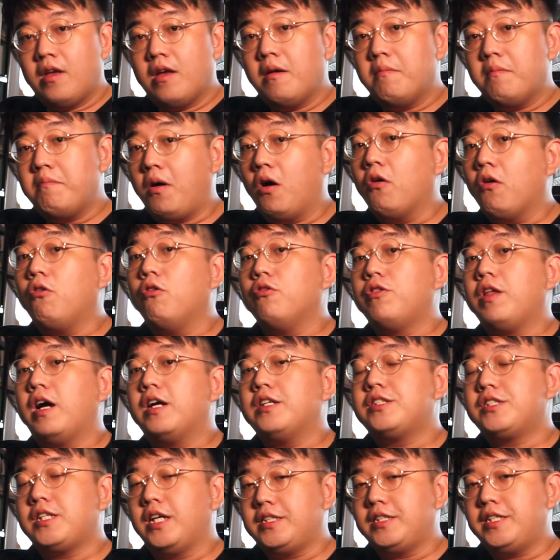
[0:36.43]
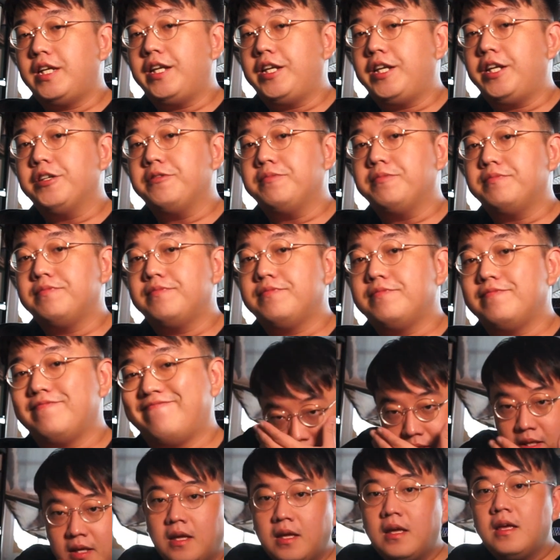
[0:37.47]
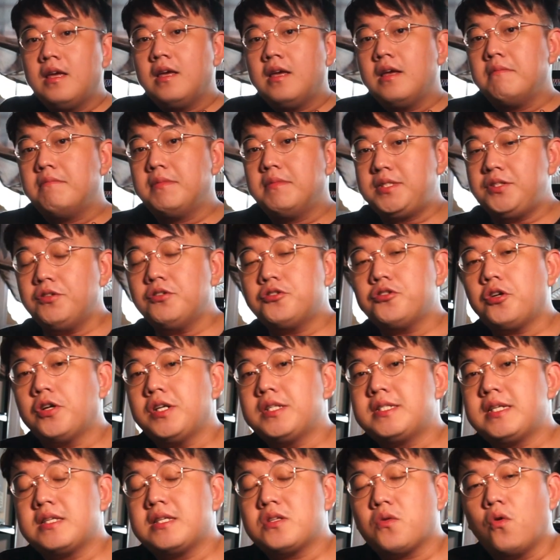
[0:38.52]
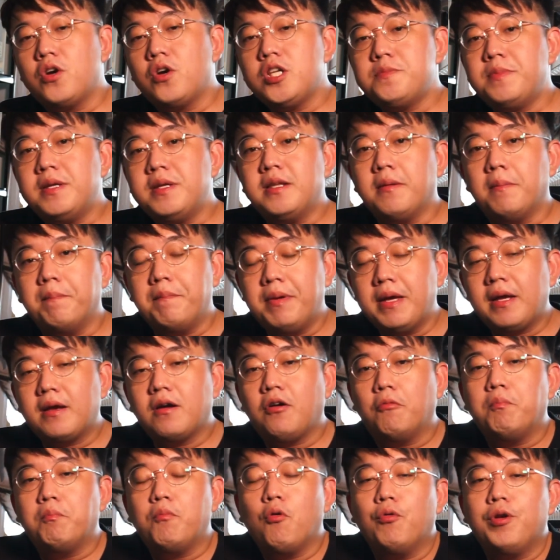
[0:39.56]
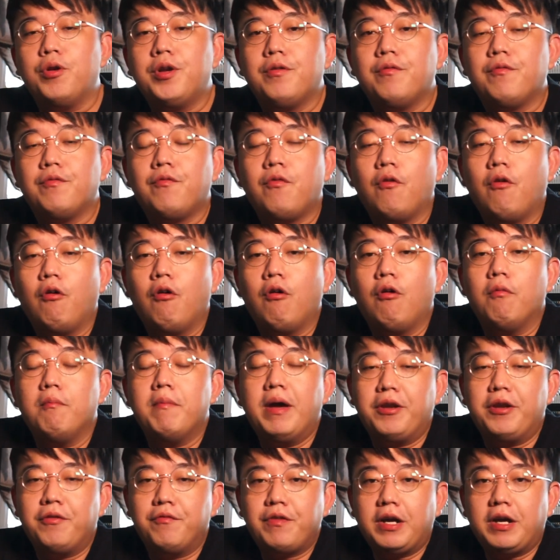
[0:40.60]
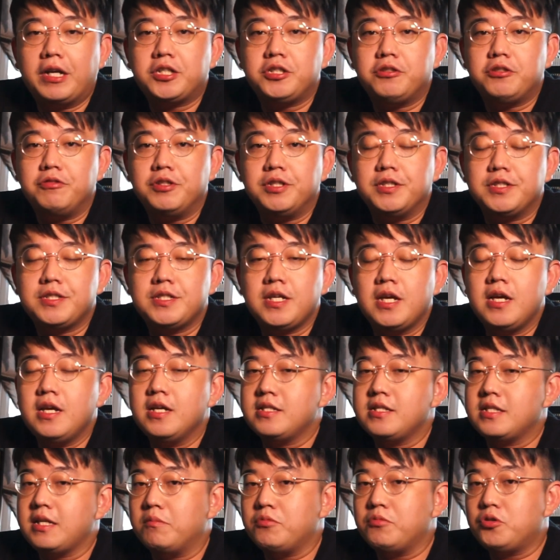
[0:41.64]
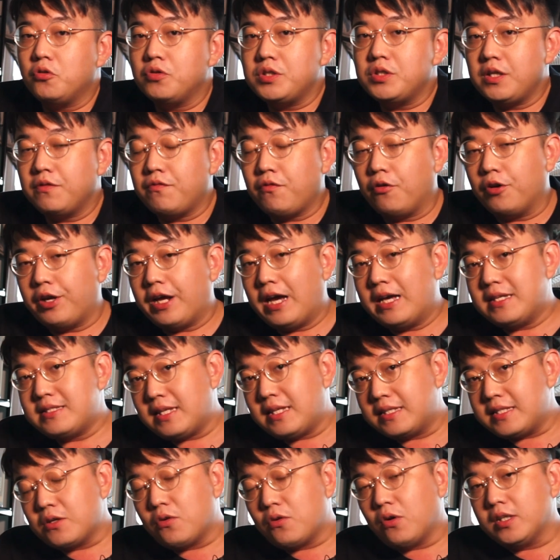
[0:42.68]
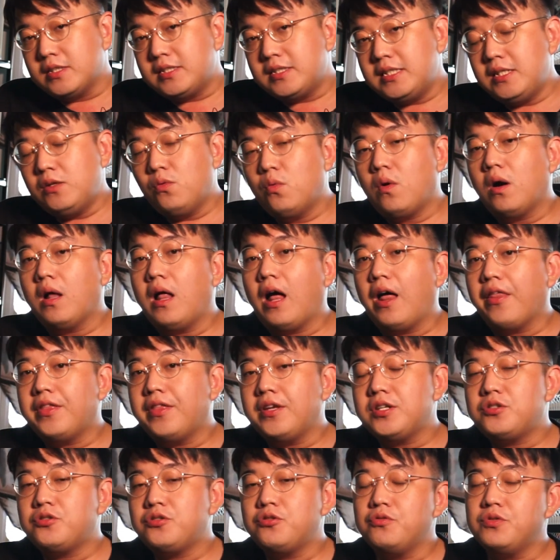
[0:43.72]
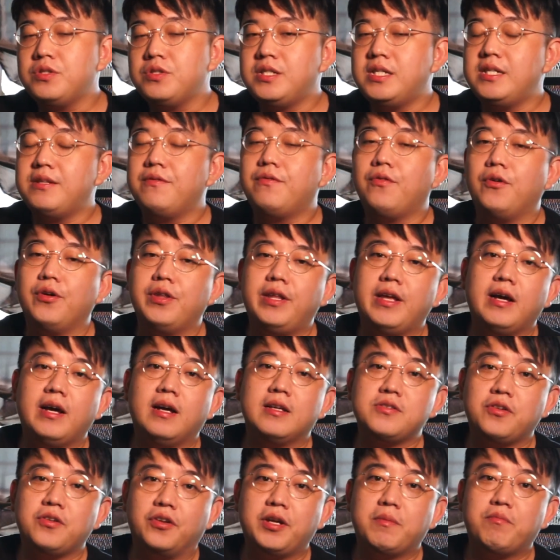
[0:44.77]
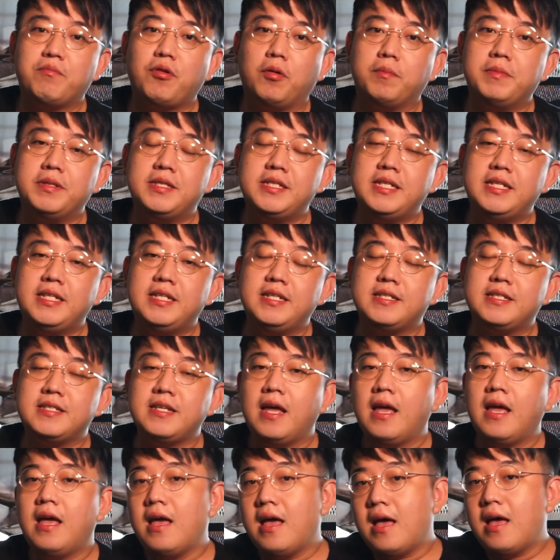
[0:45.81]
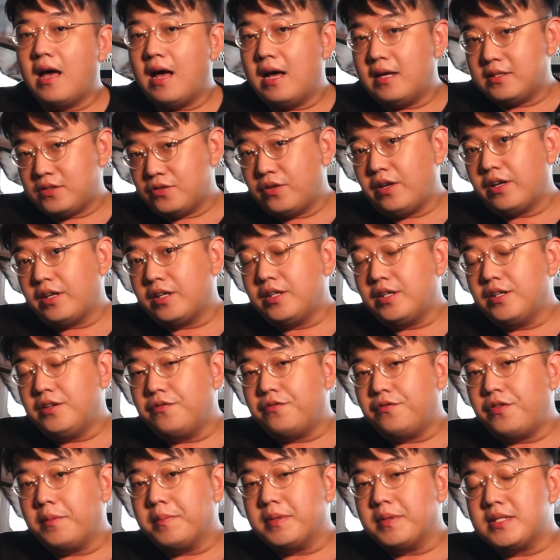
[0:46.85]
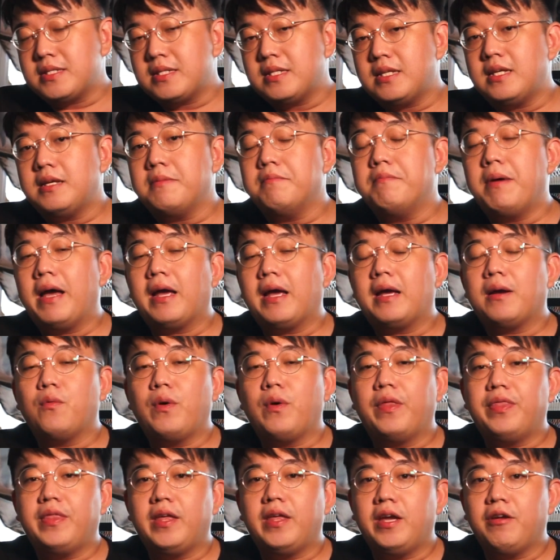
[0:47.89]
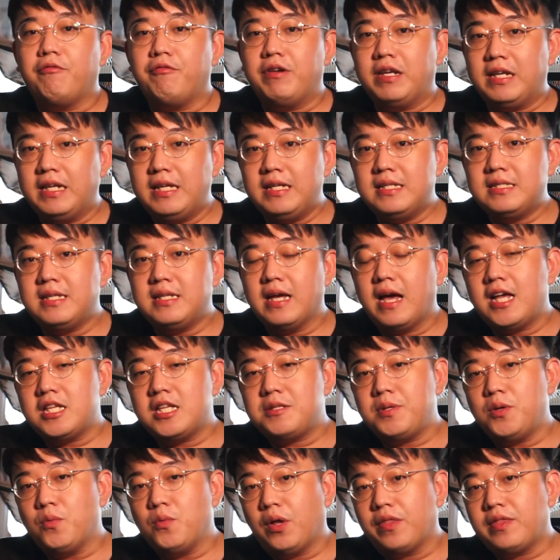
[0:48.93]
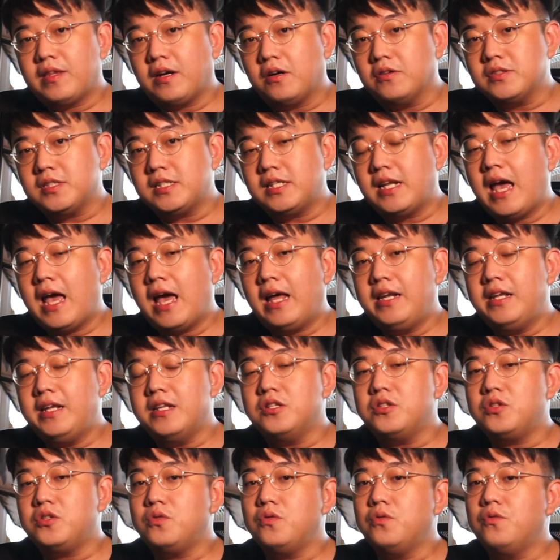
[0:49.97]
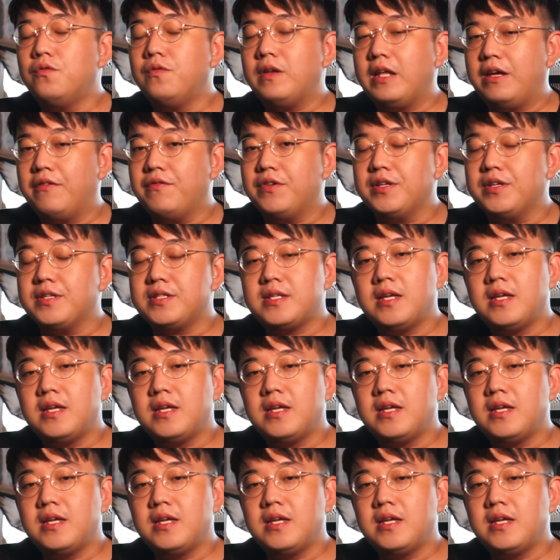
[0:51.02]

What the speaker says: Paw Gold Touch Titanium. Material choice has always been a big component for manufacturers. Some chose it for their aesthetic quality, while others choose it for their sonic properties. Astor and Kern famously, back when they released their SP1000, had it in two flavors,